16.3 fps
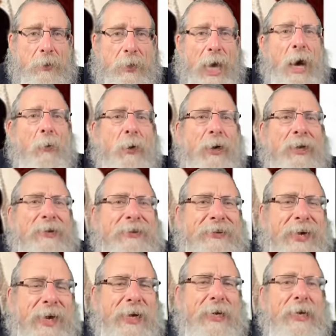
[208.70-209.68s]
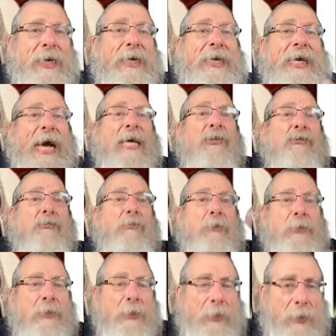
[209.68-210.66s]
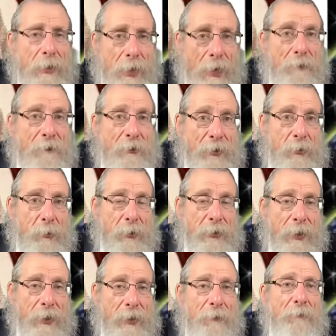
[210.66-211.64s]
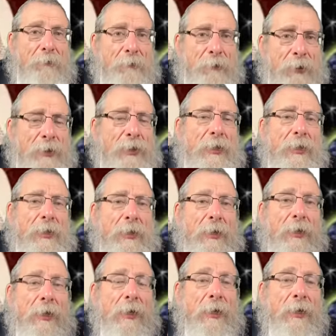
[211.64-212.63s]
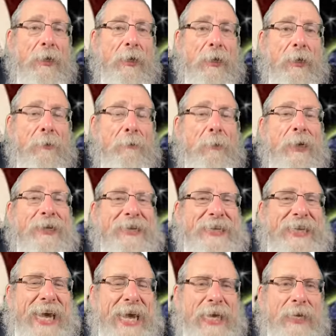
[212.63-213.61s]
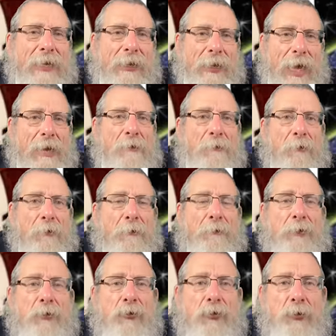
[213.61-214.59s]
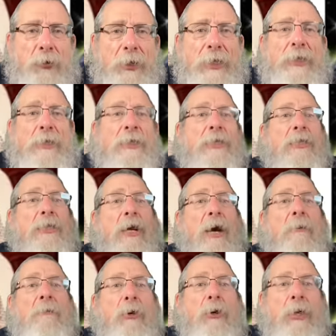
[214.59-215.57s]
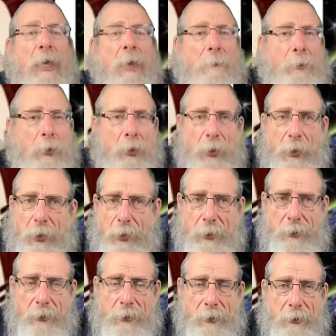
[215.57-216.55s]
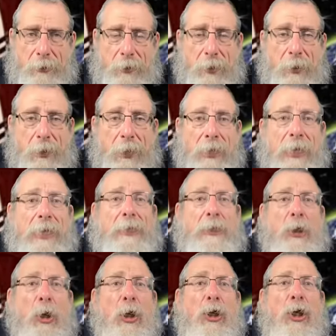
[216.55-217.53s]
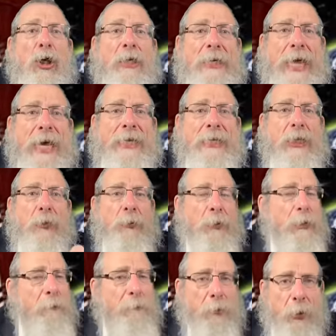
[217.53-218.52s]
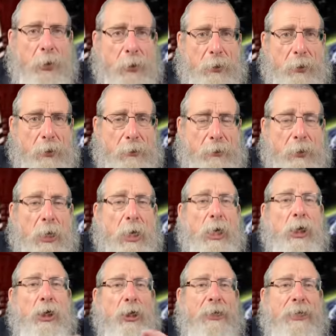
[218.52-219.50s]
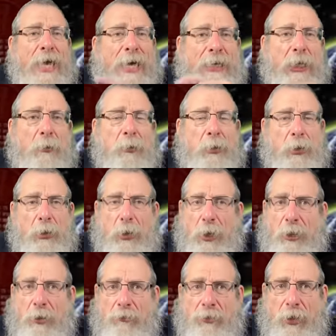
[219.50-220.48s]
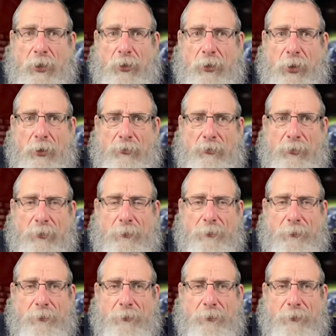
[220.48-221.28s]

our entire mystical life, as we say, the physical, mundane life of a Jew is samuch la is all connected with the paroiches, connected with the Kodesh HaKadoshim.